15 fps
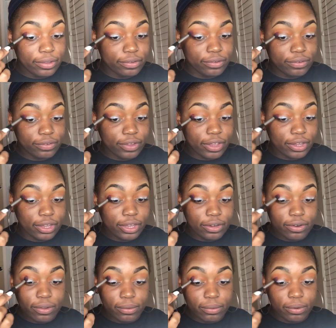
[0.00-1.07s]
stuck
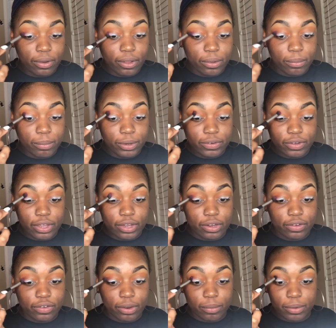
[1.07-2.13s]
and don't know which
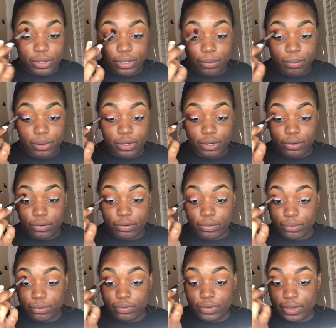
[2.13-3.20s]
colors I really want to
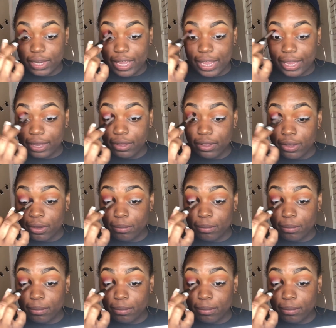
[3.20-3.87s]
do today,